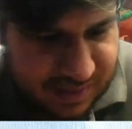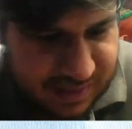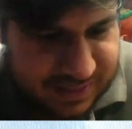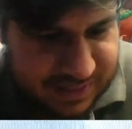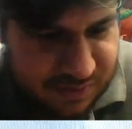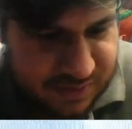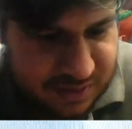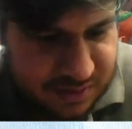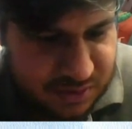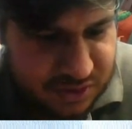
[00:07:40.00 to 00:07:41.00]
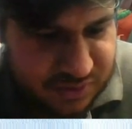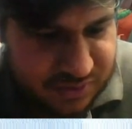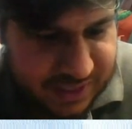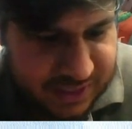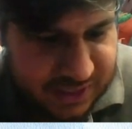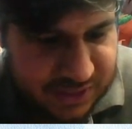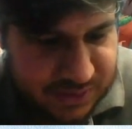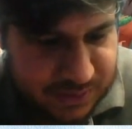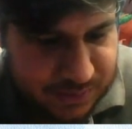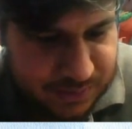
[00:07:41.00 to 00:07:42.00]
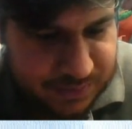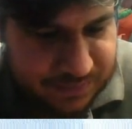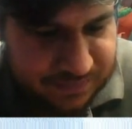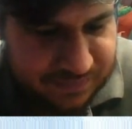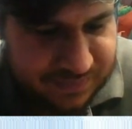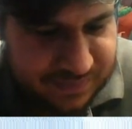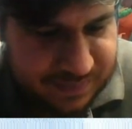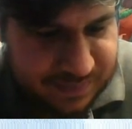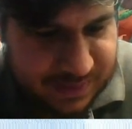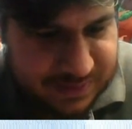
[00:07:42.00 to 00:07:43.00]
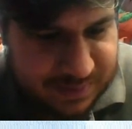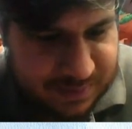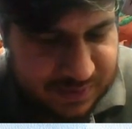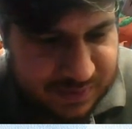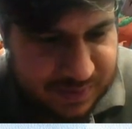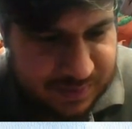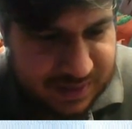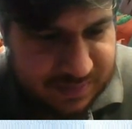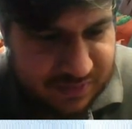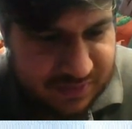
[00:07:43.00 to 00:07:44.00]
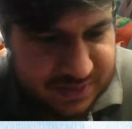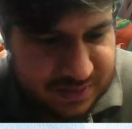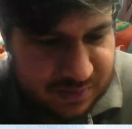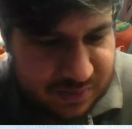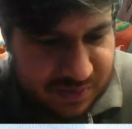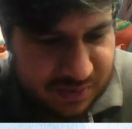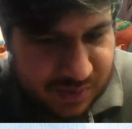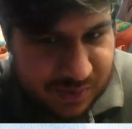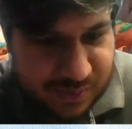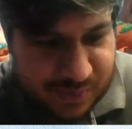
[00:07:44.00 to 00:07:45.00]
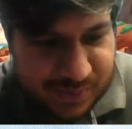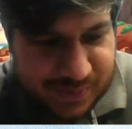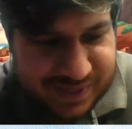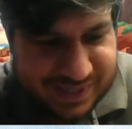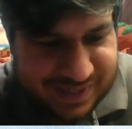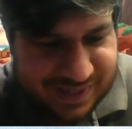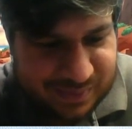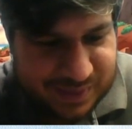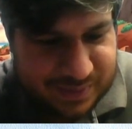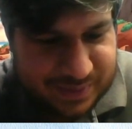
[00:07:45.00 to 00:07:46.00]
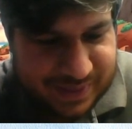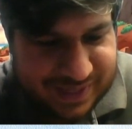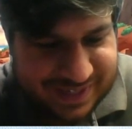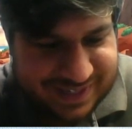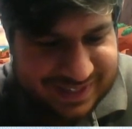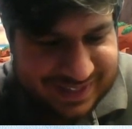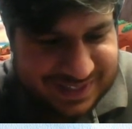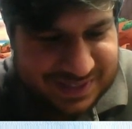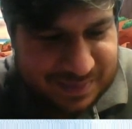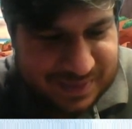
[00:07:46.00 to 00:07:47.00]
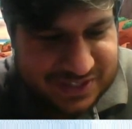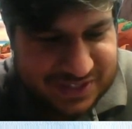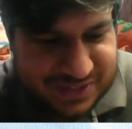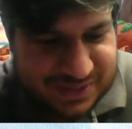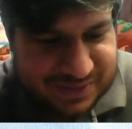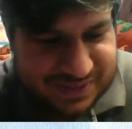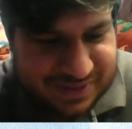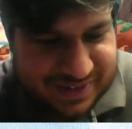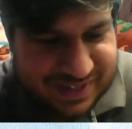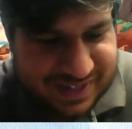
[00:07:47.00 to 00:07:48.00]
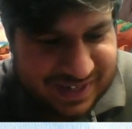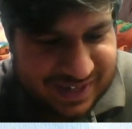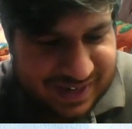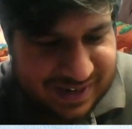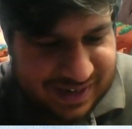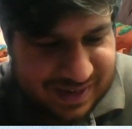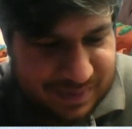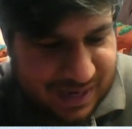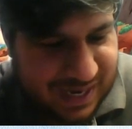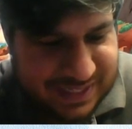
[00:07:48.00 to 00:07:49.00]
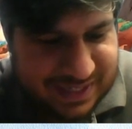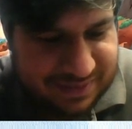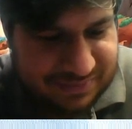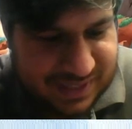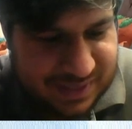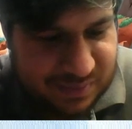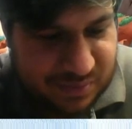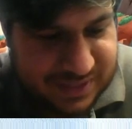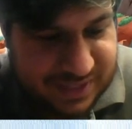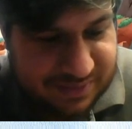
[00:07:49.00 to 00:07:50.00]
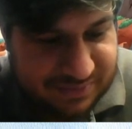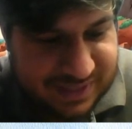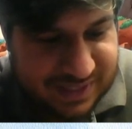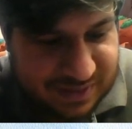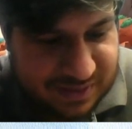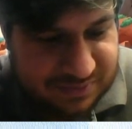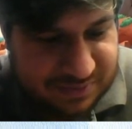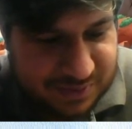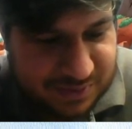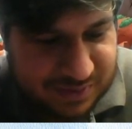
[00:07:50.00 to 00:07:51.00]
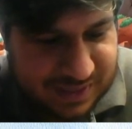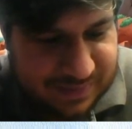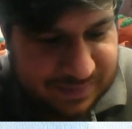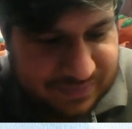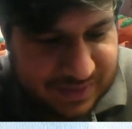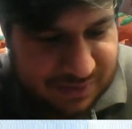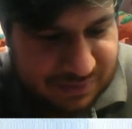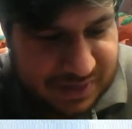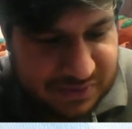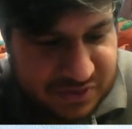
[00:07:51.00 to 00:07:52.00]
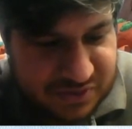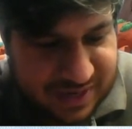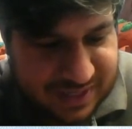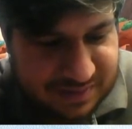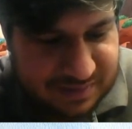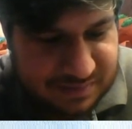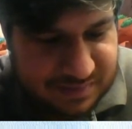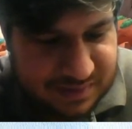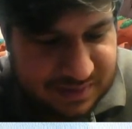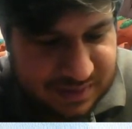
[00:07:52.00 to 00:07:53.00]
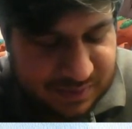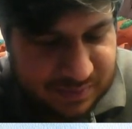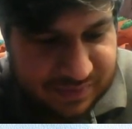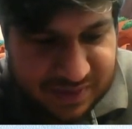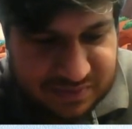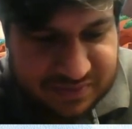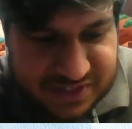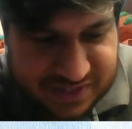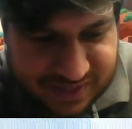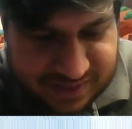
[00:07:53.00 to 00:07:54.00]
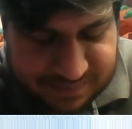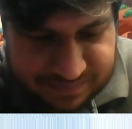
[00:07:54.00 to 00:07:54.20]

And Critical Strike 2 powers up moves when they become critical. Whoa. What do we do here? There's so much you can do on the grid. I would definitely go for Right on Track move gauge refresh 9.